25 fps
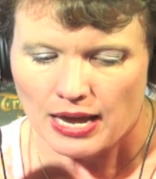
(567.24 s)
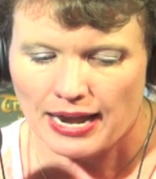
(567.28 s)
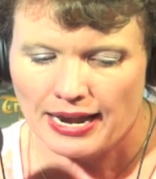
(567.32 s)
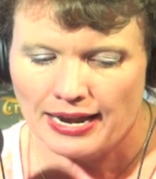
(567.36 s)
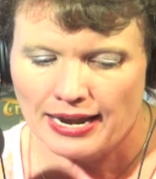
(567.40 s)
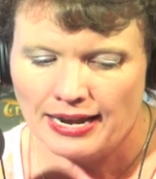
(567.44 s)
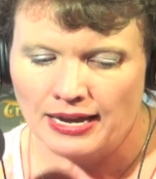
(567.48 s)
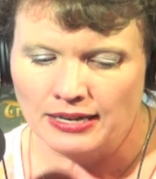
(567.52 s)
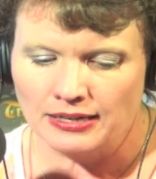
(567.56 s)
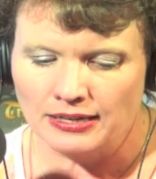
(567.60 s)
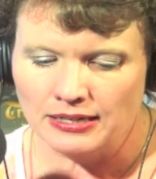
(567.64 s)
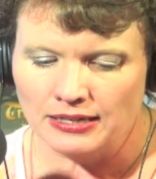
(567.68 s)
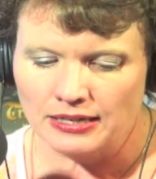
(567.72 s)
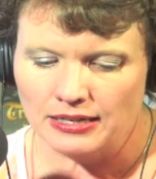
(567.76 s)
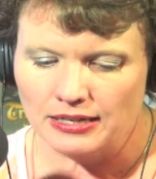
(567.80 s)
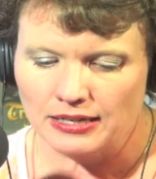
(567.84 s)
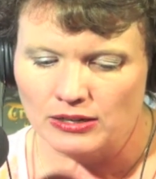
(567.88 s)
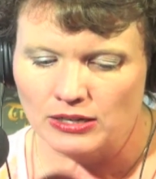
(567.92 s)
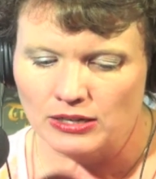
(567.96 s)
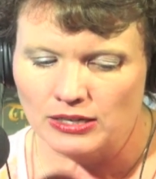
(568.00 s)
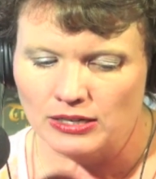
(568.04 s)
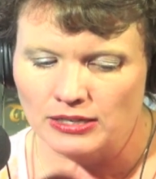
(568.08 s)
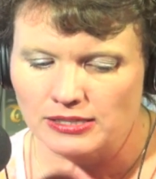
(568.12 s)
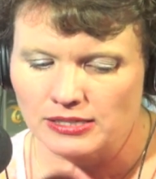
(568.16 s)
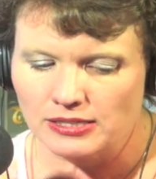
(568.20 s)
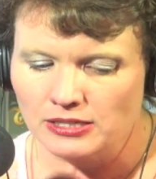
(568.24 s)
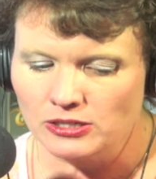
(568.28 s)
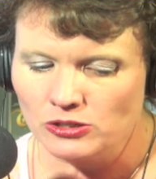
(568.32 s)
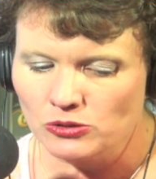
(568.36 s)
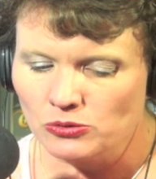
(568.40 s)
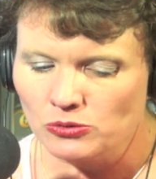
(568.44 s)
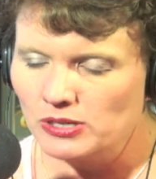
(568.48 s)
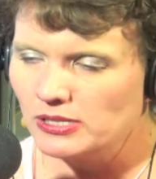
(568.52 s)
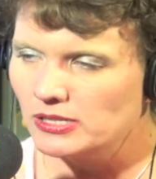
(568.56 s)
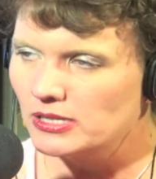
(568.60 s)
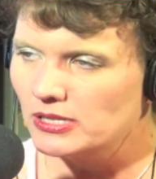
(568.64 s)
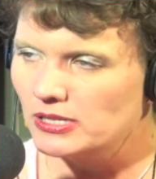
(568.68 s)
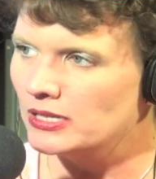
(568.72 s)
And it's
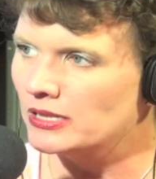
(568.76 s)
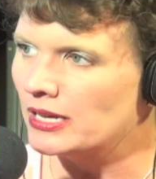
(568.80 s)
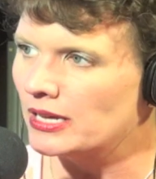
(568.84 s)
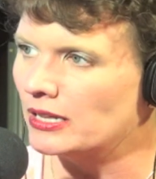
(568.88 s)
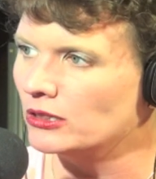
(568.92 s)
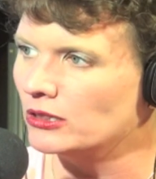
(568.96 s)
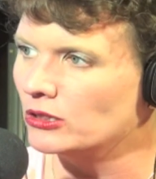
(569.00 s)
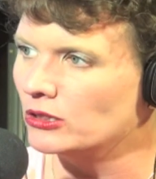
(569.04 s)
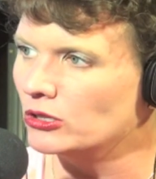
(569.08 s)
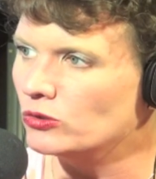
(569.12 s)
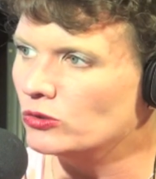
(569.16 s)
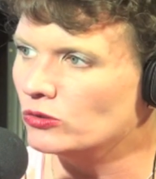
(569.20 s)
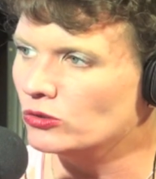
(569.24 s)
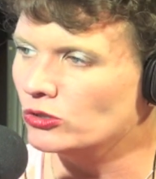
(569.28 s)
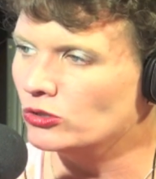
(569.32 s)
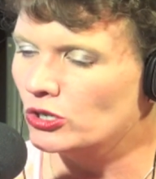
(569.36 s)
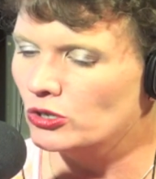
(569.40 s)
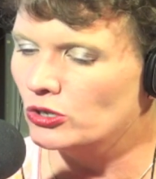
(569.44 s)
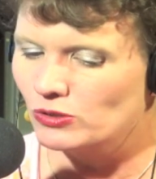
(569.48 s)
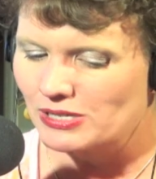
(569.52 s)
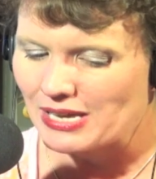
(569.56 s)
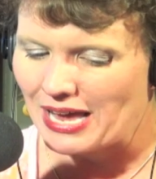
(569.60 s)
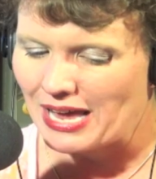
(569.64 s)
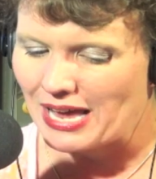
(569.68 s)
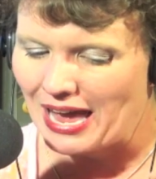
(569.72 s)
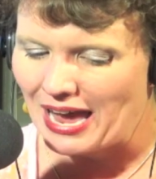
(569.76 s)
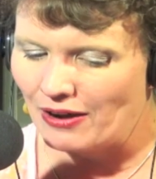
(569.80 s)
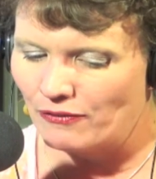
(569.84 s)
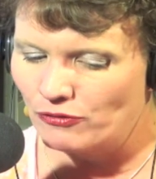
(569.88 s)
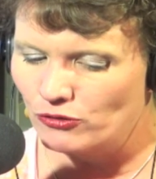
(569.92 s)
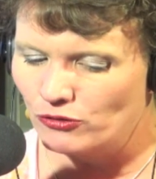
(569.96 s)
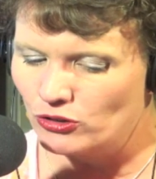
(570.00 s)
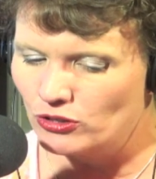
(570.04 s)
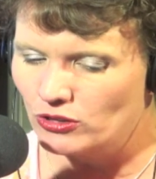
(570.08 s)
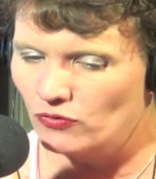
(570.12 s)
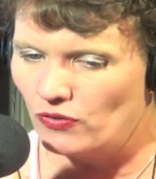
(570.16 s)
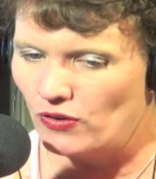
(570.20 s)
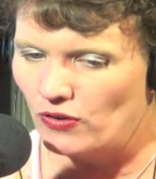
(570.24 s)
interesting that Luke notes
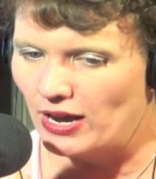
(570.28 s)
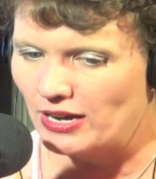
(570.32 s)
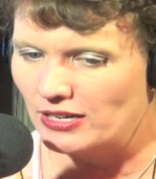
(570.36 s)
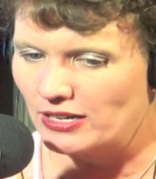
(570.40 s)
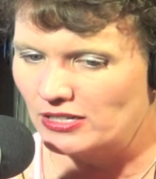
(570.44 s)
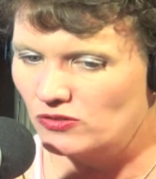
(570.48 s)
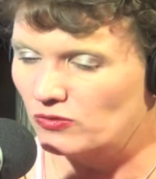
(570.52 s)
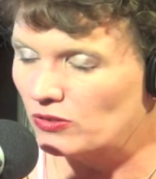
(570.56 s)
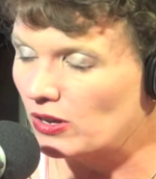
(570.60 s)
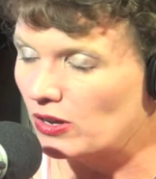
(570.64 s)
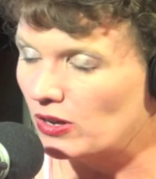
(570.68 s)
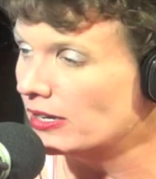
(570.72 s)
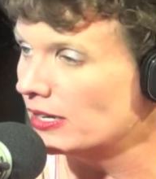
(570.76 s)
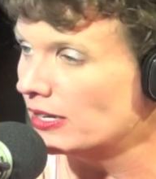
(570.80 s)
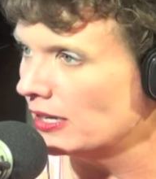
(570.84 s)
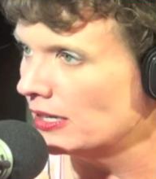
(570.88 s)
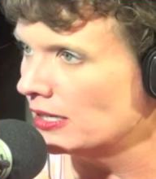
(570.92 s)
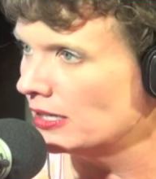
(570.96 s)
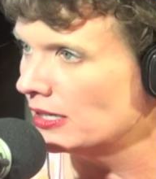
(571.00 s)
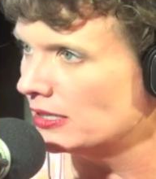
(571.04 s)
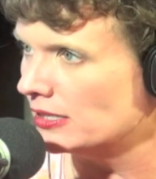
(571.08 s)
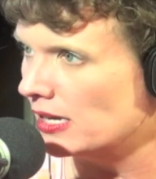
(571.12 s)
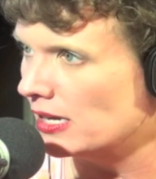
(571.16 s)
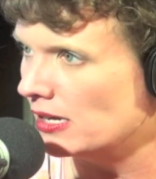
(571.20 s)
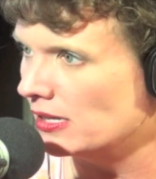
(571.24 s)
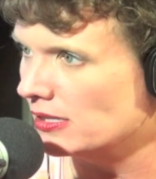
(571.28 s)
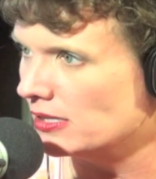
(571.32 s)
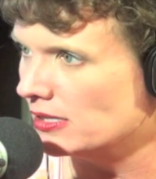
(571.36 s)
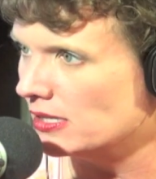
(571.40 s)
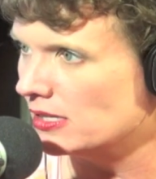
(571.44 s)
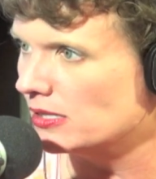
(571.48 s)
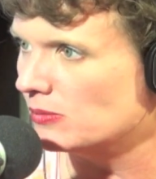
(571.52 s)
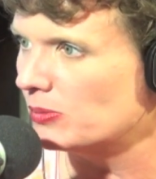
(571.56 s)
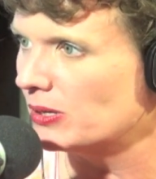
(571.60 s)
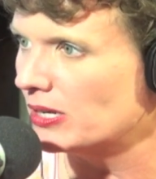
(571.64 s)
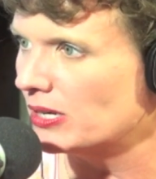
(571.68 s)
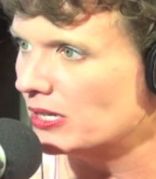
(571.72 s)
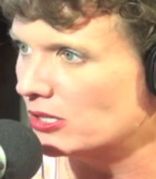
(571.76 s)
after the fast. Again, it tells
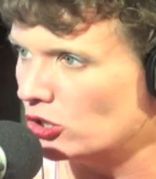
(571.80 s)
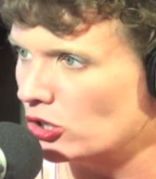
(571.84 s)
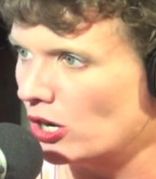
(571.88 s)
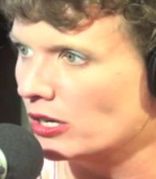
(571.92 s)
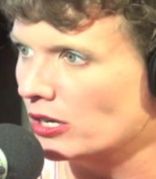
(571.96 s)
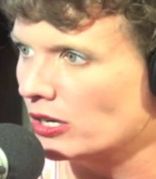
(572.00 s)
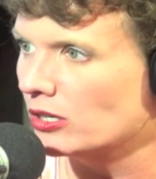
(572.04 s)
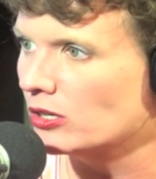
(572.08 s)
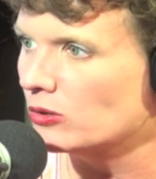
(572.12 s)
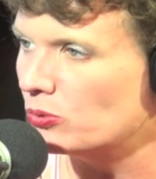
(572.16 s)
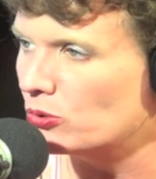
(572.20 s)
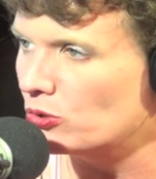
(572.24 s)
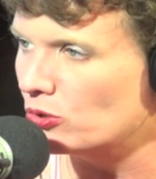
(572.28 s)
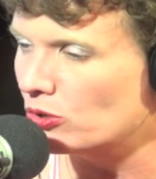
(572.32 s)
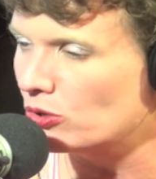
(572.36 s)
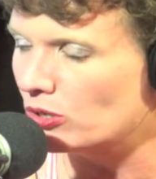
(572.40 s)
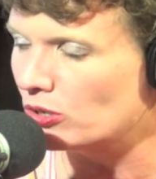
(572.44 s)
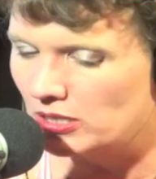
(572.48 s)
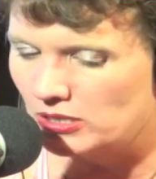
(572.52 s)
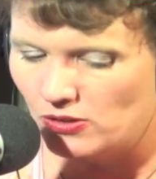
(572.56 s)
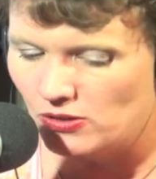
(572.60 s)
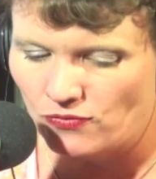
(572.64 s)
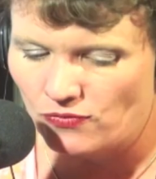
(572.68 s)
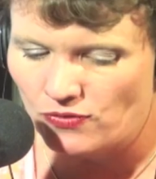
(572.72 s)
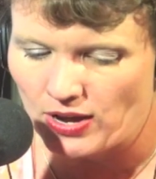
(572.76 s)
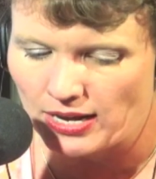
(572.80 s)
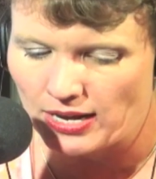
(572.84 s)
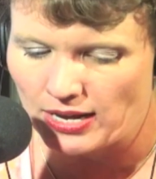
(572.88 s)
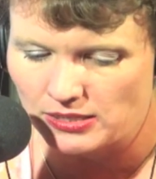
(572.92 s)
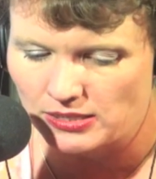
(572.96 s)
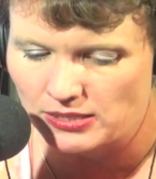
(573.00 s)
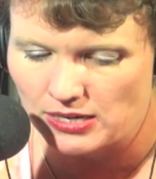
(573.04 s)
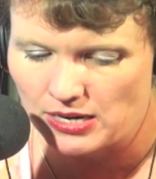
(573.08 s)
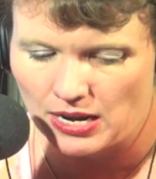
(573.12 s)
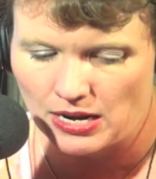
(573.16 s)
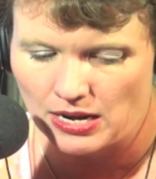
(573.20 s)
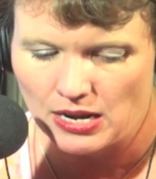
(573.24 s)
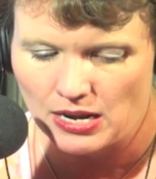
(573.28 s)
us because Yom Kippur is a fast
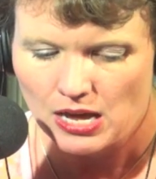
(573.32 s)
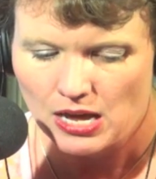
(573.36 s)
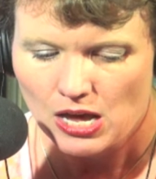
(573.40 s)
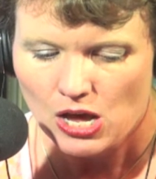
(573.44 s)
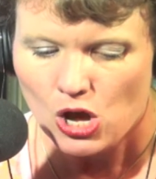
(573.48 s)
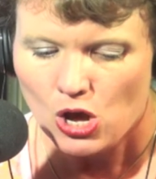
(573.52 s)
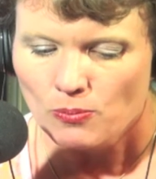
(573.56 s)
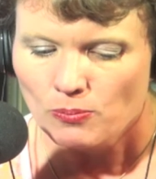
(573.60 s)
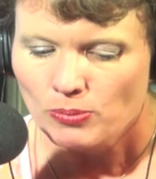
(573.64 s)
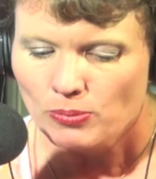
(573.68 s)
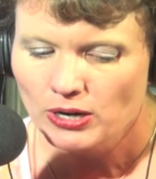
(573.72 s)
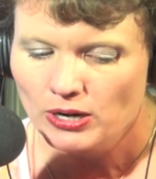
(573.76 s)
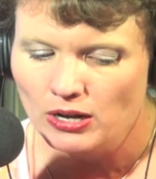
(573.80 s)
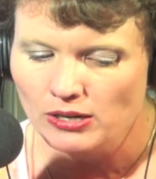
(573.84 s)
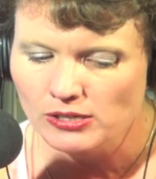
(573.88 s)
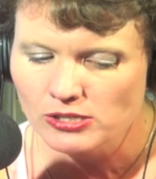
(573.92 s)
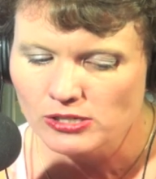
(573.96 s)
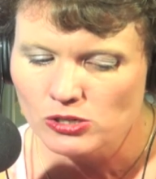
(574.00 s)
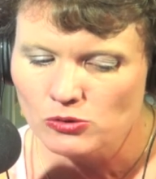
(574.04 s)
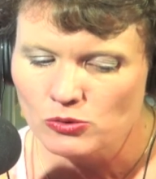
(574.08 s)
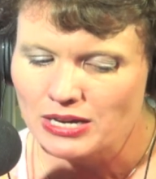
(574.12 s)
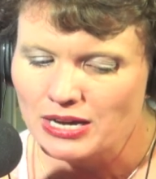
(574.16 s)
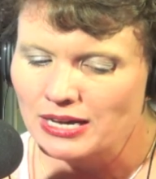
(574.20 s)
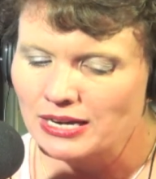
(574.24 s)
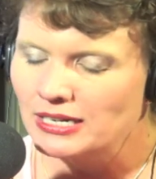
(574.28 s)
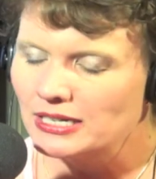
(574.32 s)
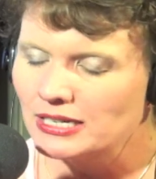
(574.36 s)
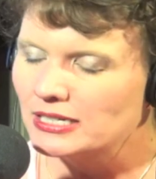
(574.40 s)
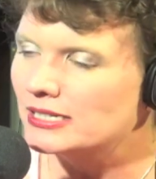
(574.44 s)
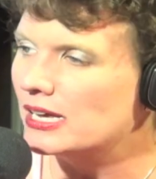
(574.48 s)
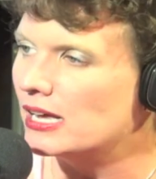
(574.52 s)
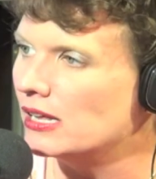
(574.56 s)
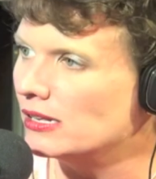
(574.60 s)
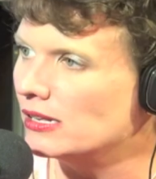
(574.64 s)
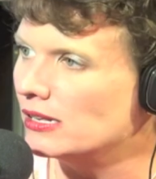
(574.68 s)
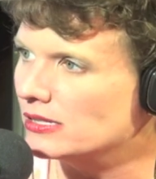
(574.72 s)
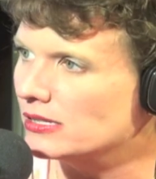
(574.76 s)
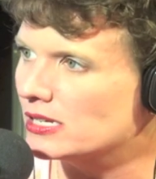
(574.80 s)
day, but also it kind of
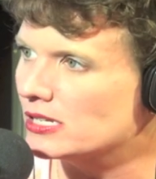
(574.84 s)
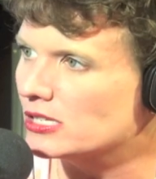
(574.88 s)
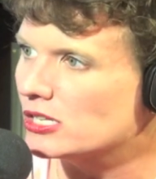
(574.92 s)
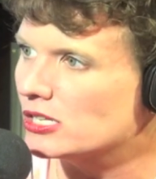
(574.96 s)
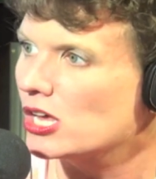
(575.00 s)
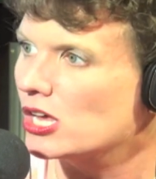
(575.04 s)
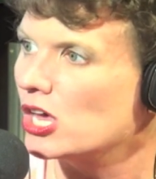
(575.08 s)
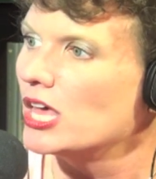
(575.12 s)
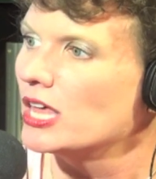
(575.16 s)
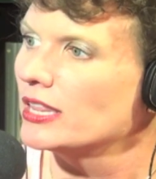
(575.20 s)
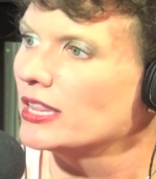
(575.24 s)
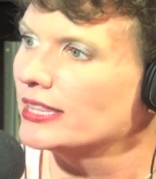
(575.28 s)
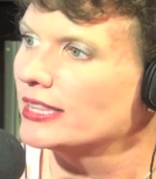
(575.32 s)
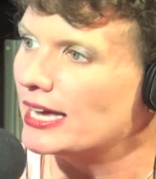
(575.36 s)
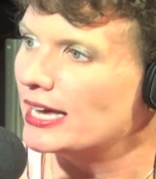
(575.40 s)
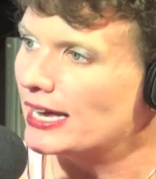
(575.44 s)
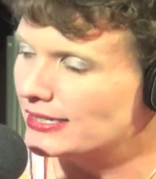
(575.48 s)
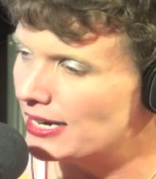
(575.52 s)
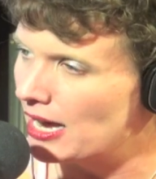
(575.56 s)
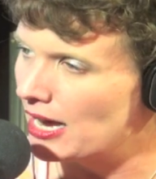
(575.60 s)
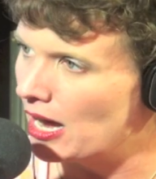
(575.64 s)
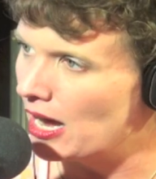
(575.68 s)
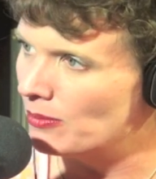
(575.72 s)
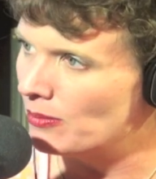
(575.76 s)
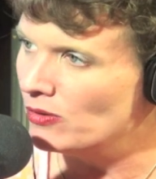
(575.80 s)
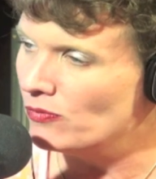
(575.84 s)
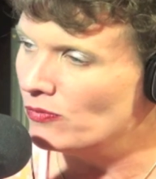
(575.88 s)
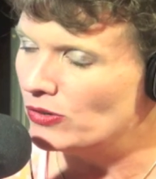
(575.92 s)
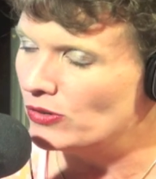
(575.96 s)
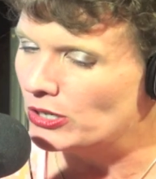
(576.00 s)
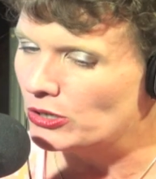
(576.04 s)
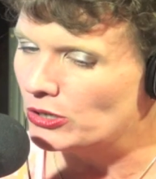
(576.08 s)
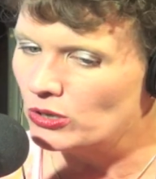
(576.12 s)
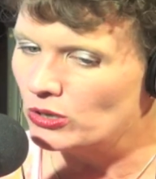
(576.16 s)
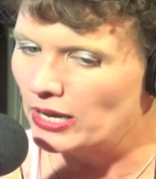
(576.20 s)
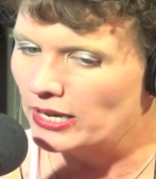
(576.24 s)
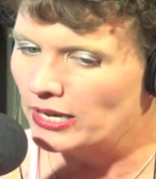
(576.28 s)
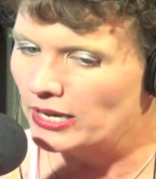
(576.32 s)
tells us that time of
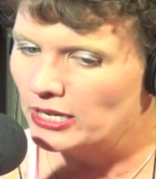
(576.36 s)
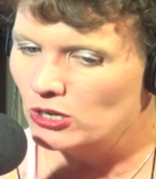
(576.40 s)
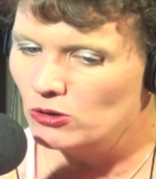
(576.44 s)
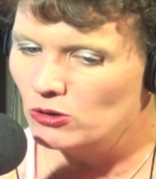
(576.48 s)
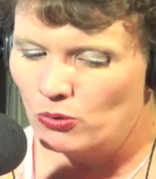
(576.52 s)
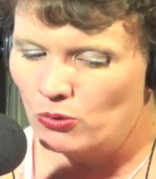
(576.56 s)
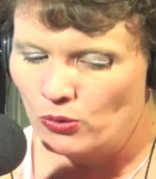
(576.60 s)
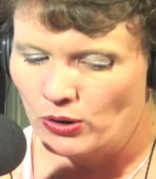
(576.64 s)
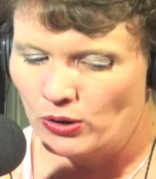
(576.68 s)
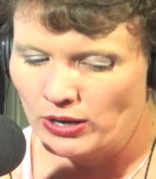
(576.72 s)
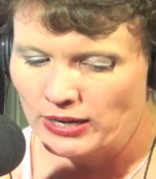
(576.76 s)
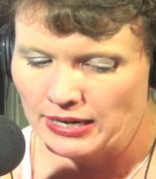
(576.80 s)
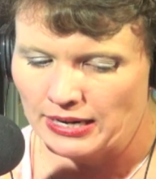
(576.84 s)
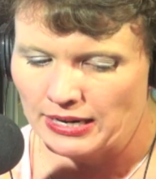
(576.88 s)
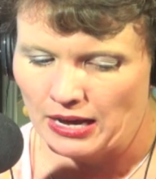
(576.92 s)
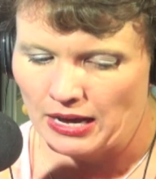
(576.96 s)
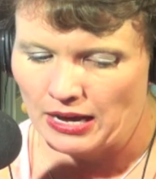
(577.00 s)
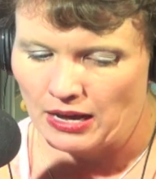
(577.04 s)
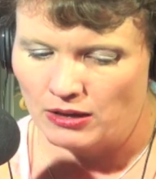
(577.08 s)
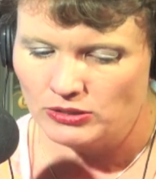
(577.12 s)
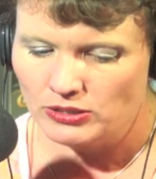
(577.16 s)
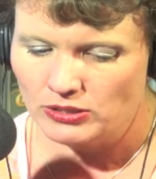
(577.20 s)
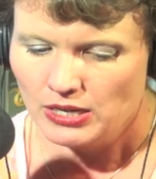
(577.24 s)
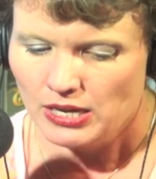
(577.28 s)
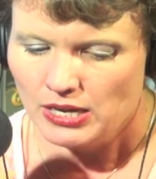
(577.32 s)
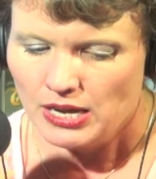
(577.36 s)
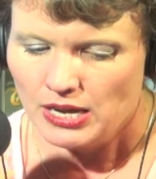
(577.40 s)
year, like you pointed out.